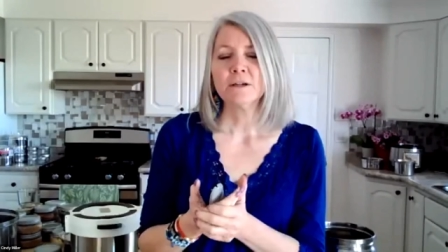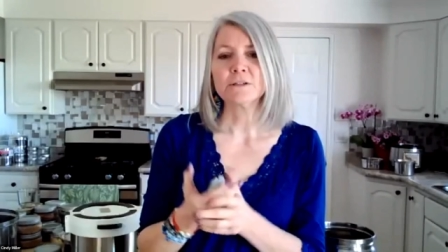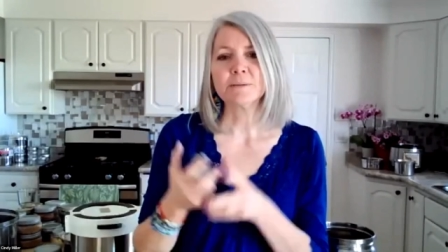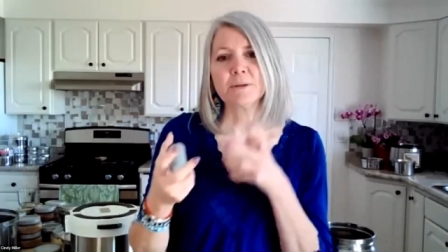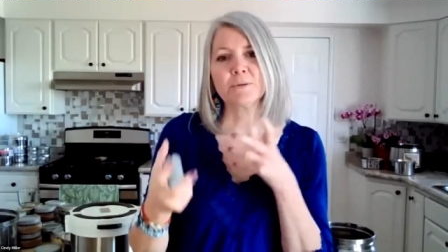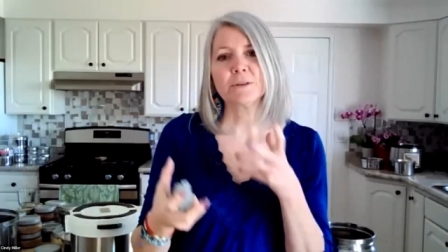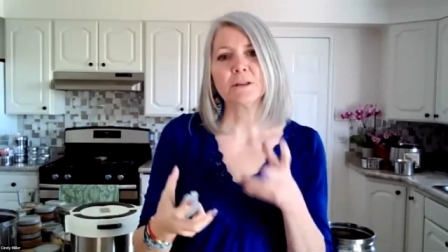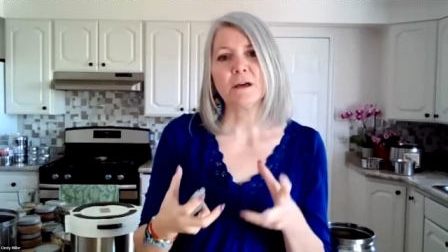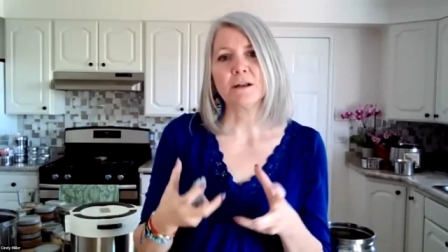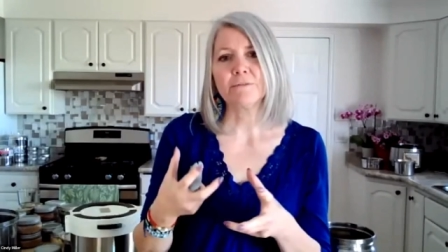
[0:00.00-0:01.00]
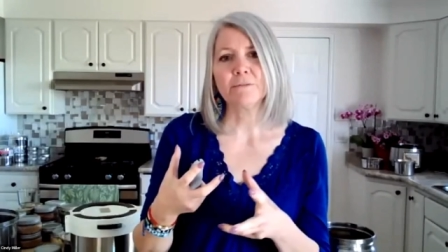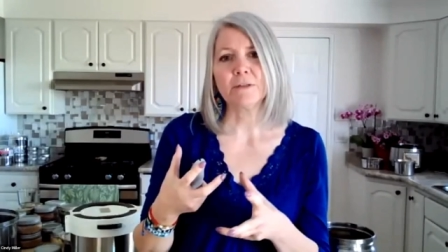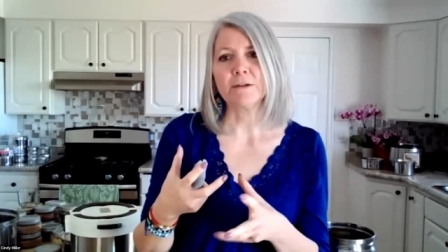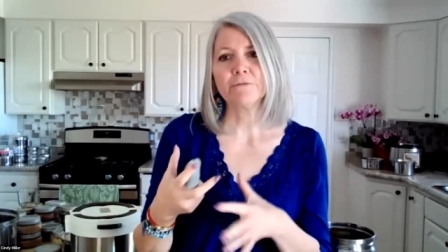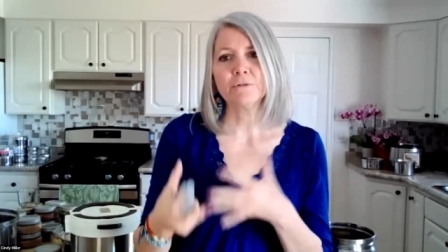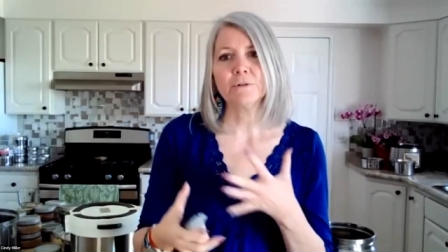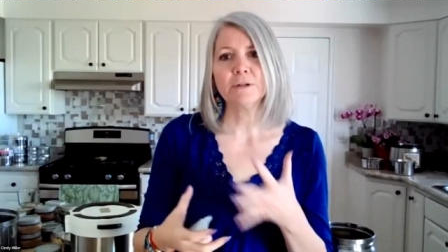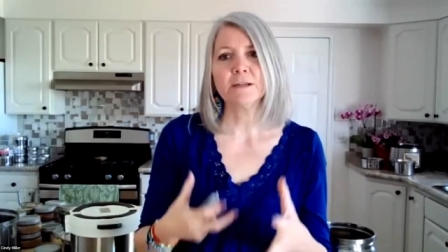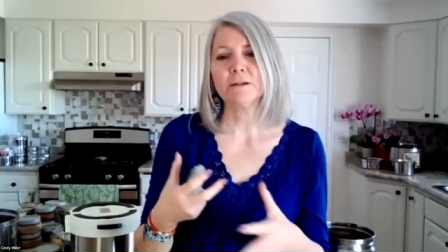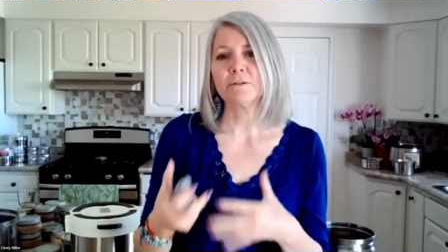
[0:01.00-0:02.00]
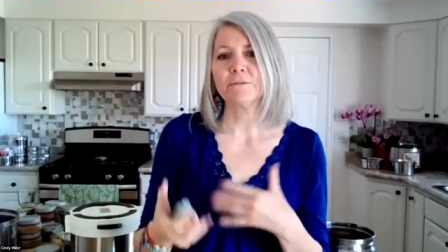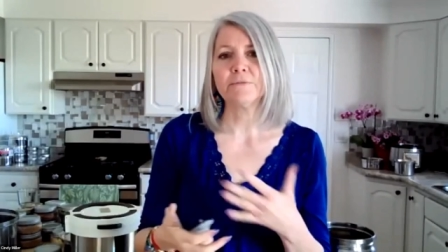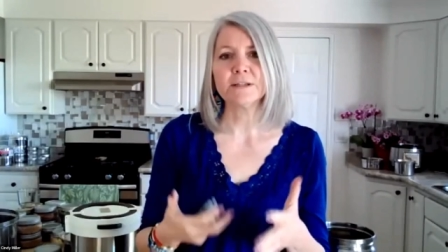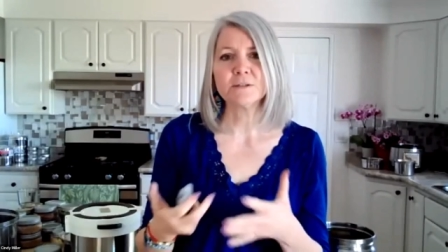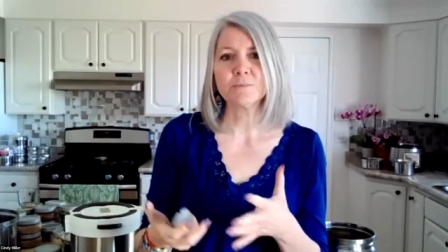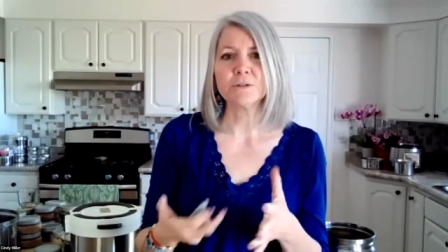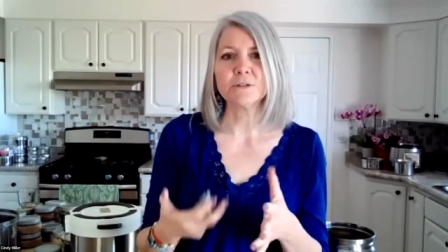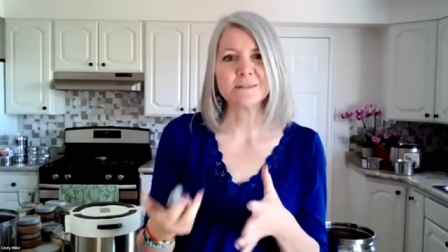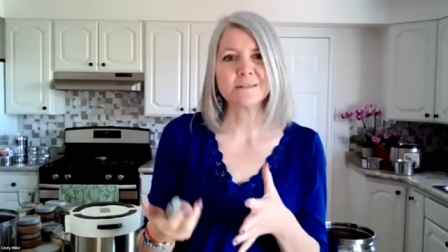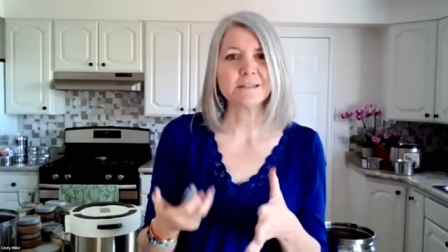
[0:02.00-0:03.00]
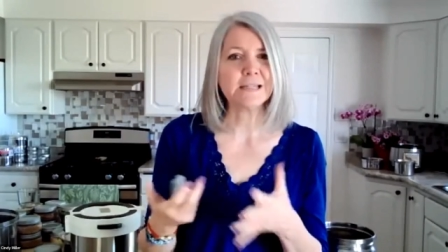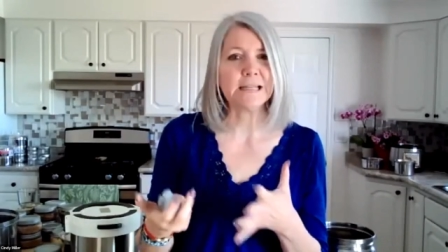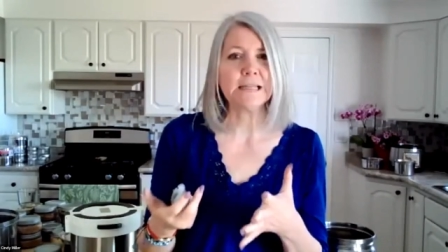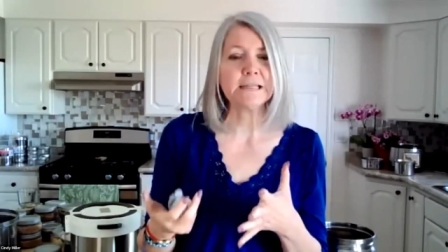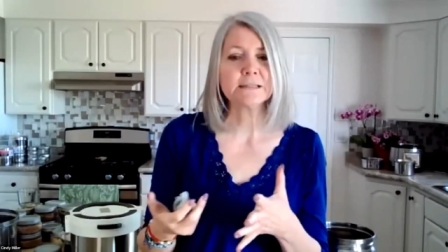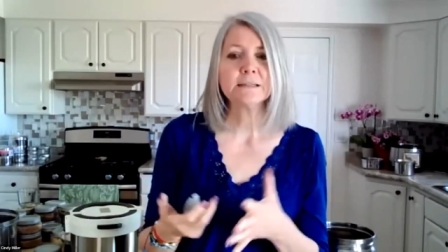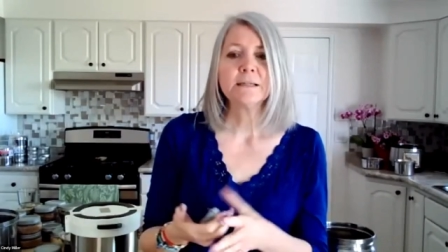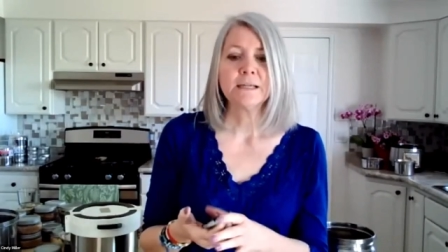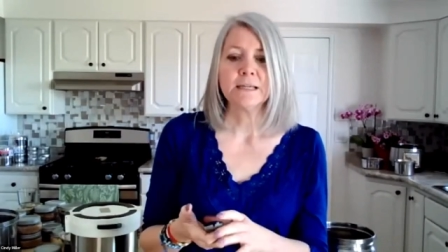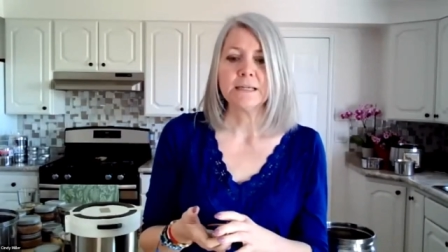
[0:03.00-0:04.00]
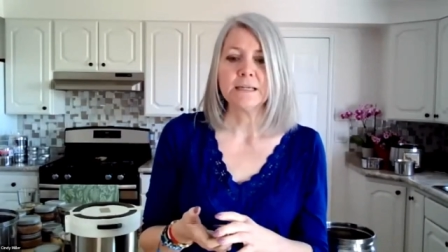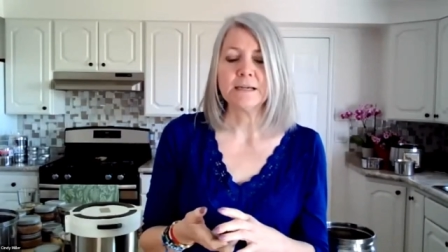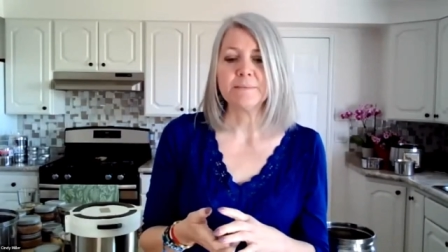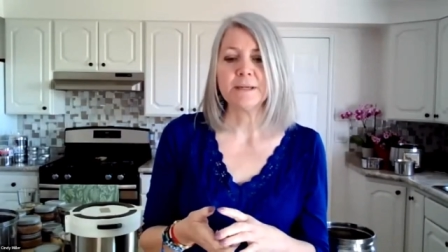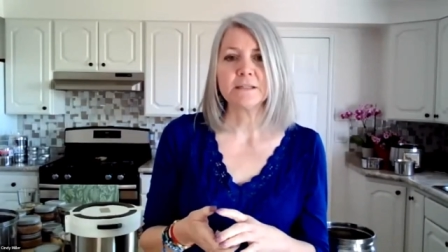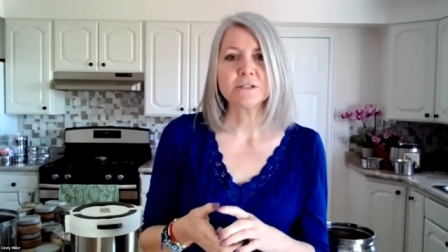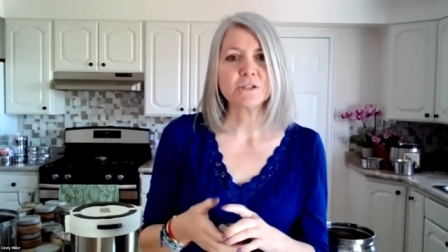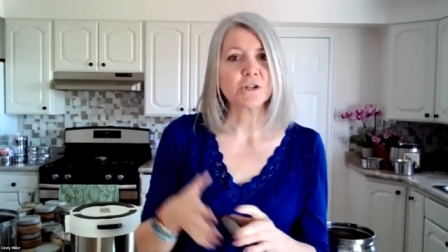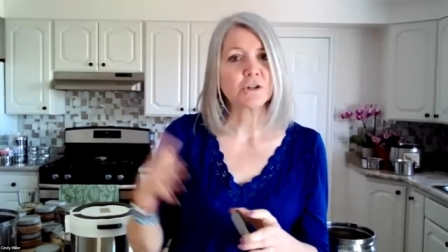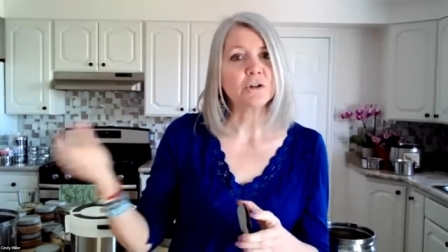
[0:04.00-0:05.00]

or something with a lot of like fruit in it or vegetables in it, um, it's going to